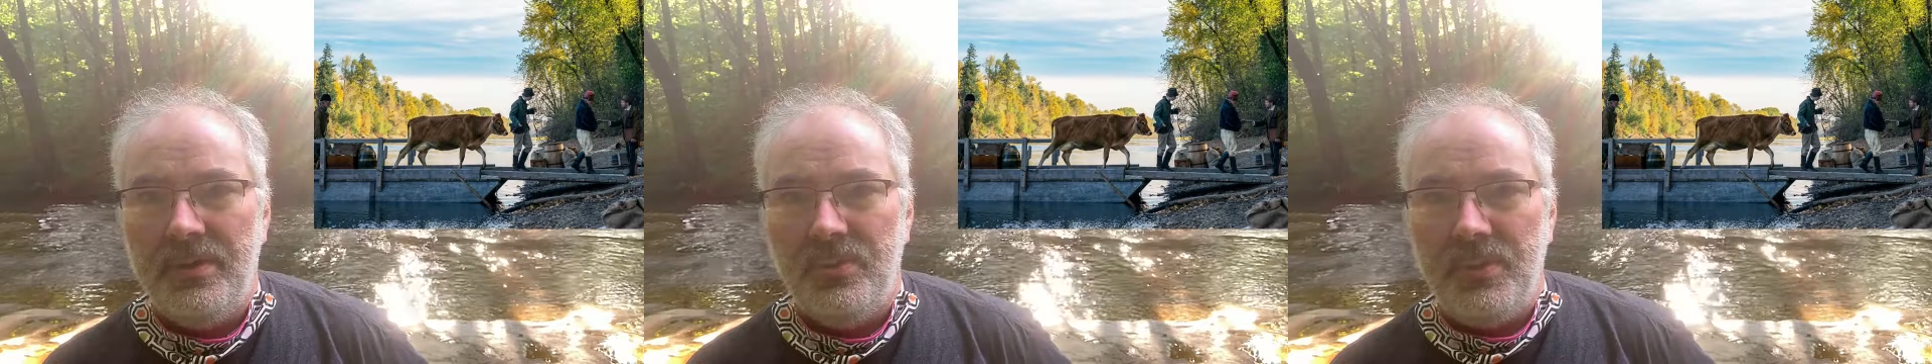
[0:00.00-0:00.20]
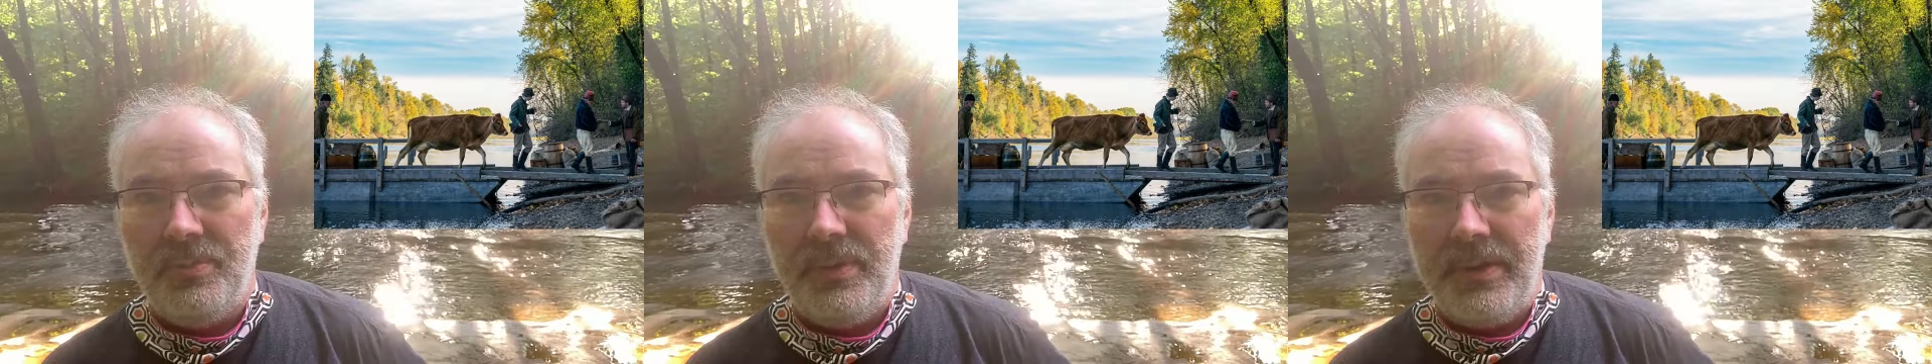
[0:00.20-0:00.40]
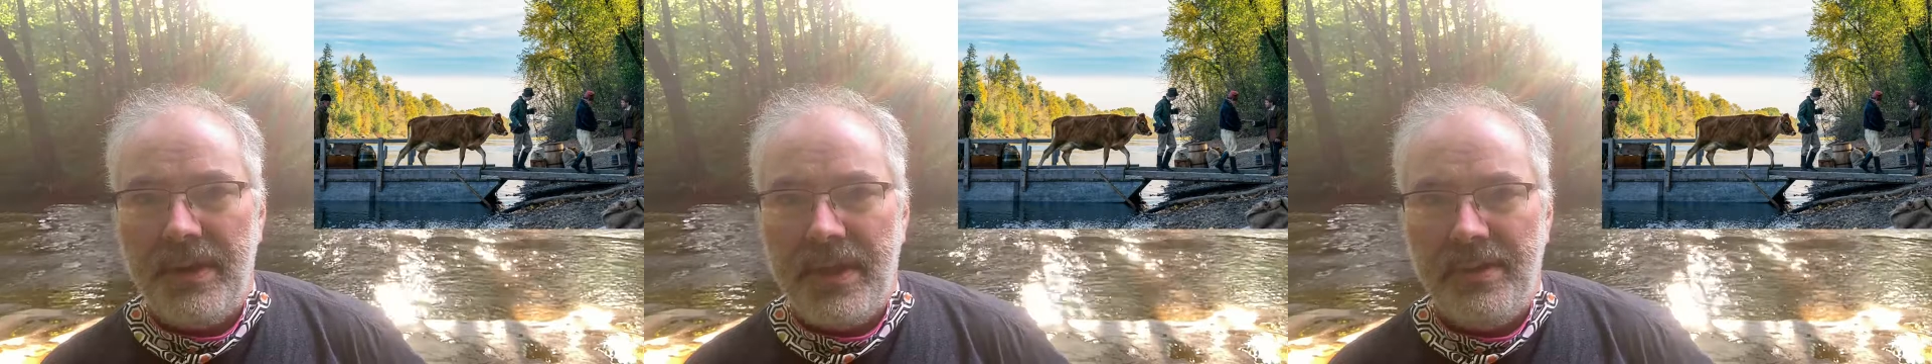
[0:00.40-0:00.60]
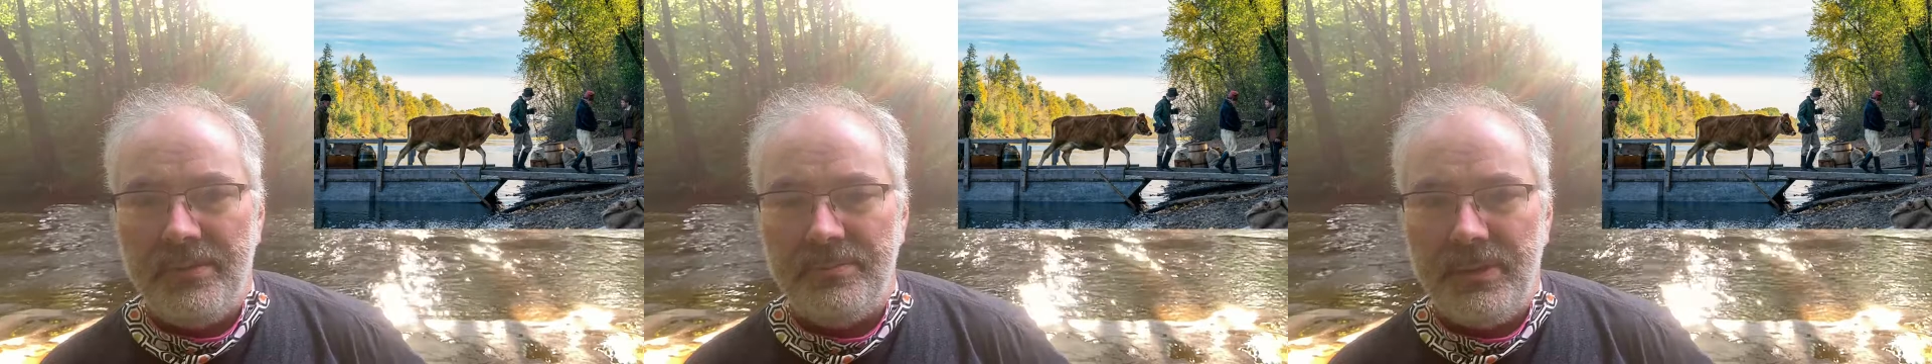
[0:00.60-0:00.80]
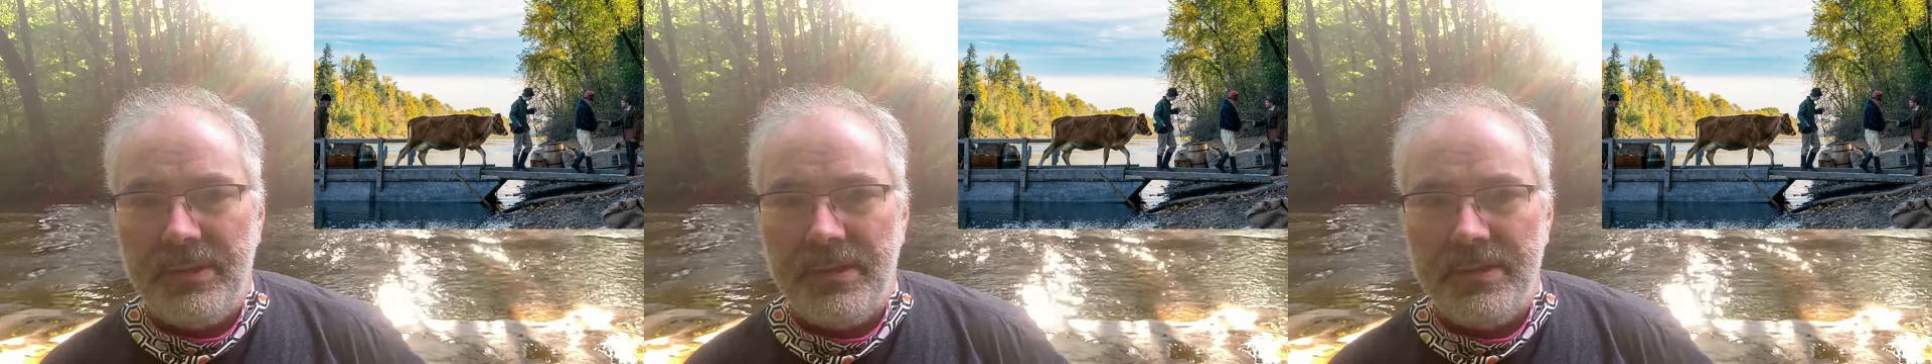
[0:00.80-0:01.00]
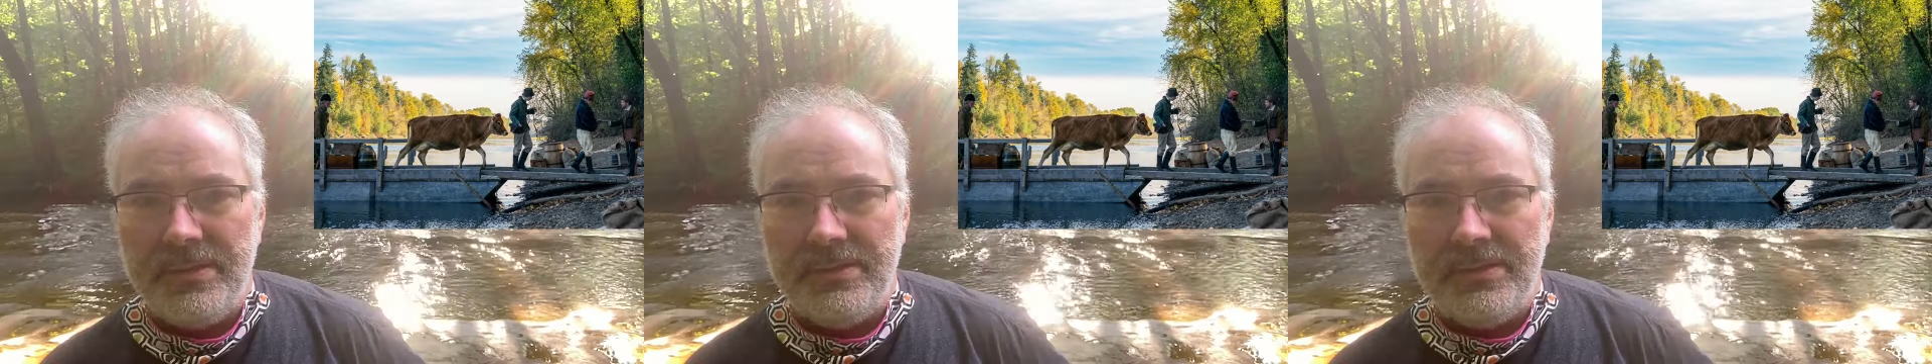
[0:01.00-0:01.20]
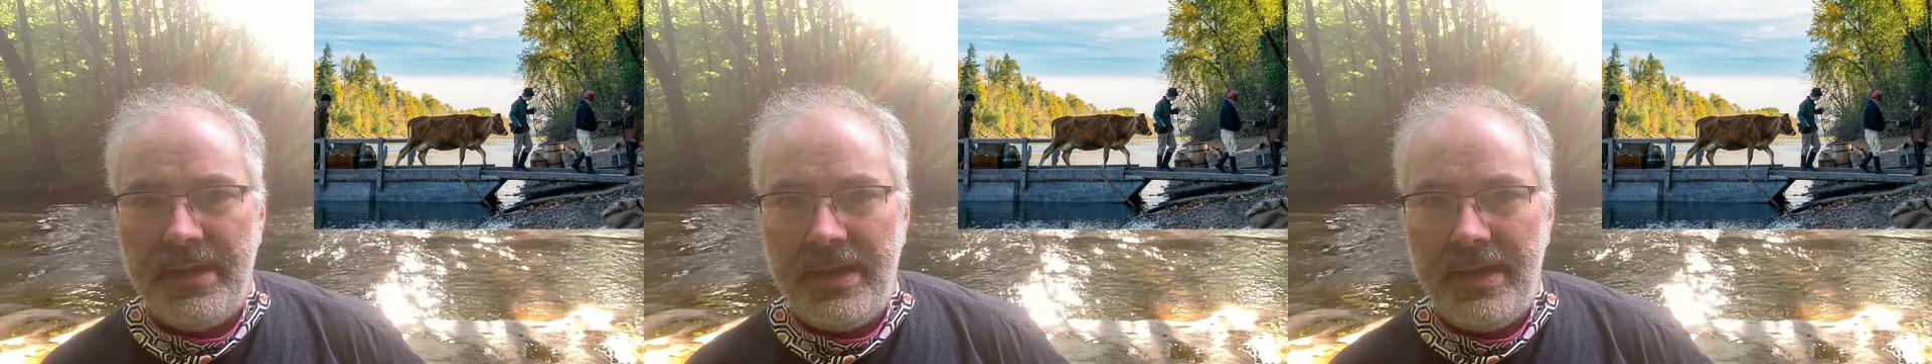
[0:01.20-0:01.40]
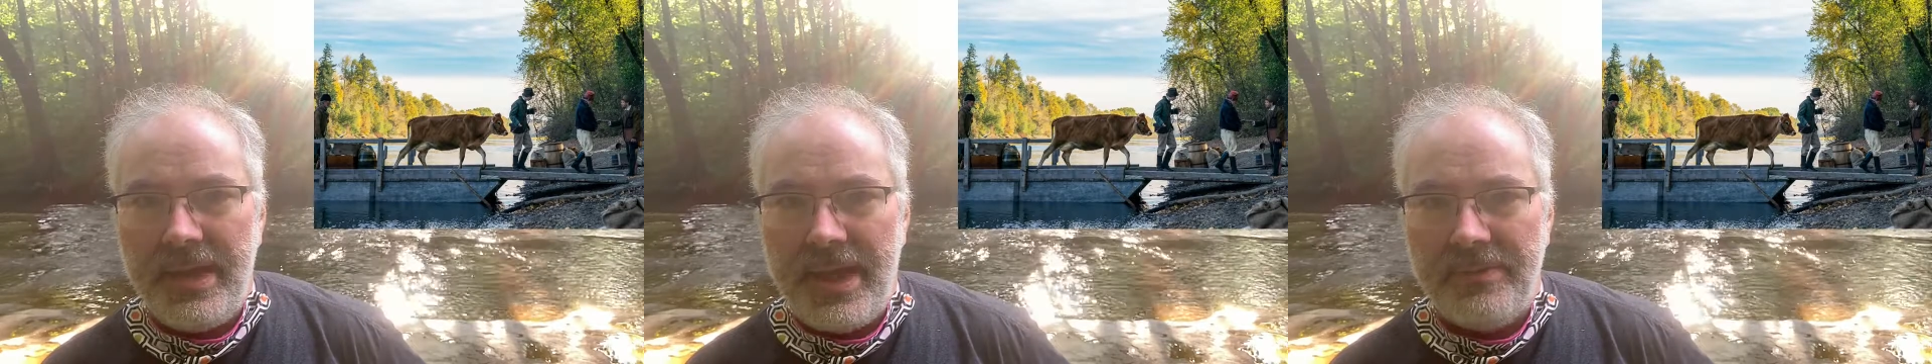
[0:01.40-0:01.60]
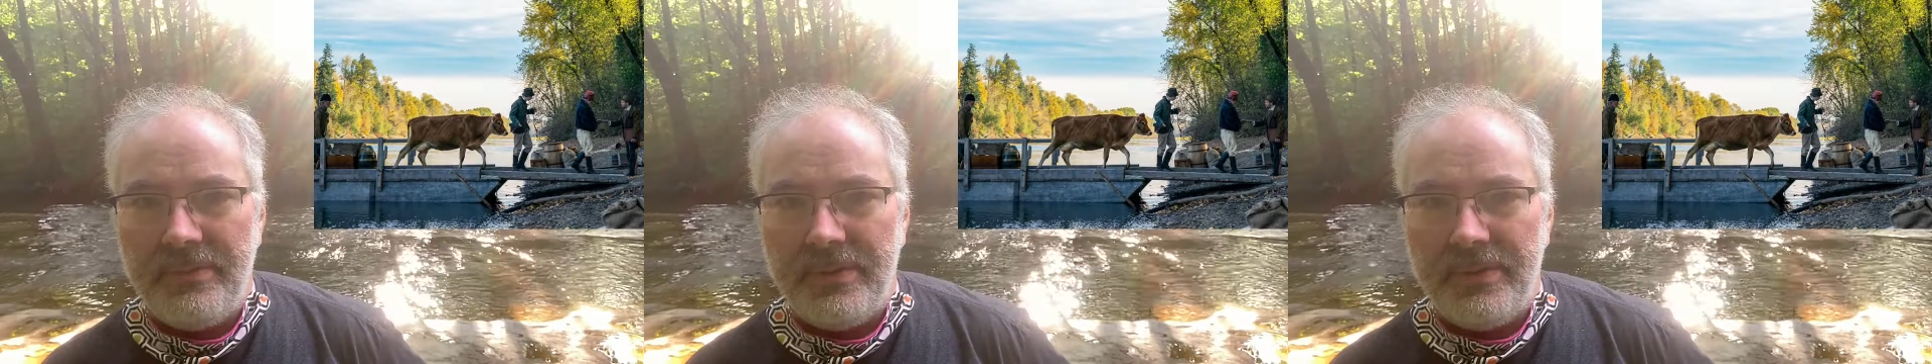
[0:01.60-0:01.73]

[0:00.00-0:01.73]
will put out because they have